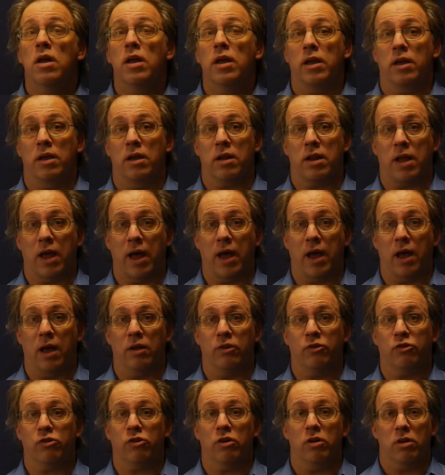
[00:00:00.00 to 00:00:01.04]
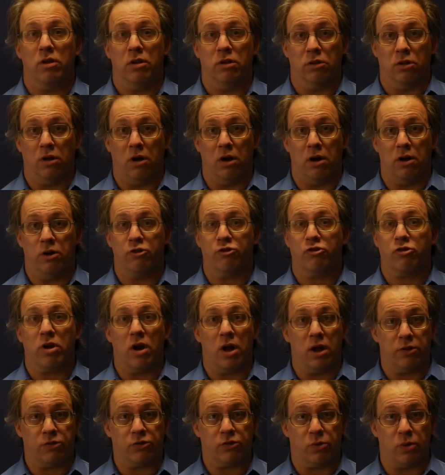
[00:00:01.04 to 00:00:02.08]
it has large
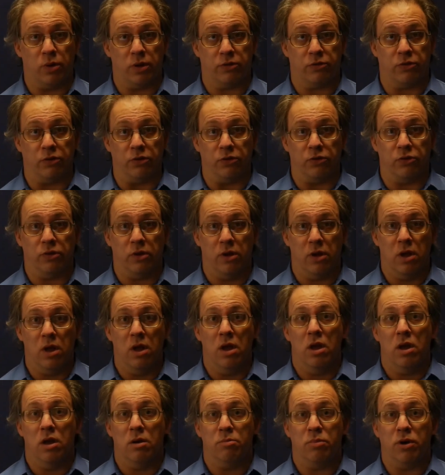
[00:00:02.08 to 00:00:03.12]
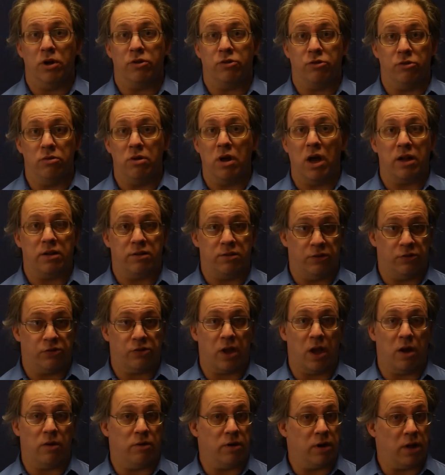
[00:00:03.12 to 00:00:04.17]
consequences. But do not
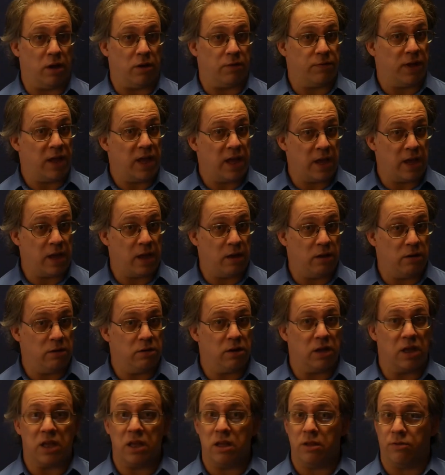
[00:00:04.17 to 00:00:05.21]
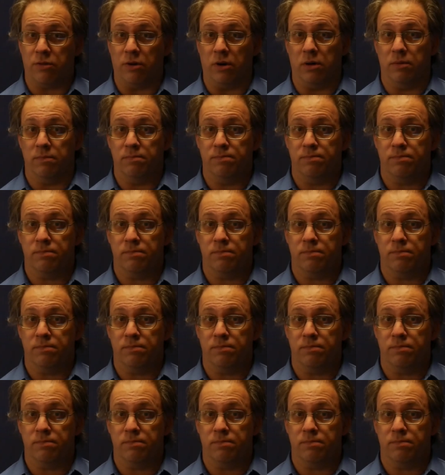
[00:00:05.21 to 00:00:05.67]
discount it out of hand either.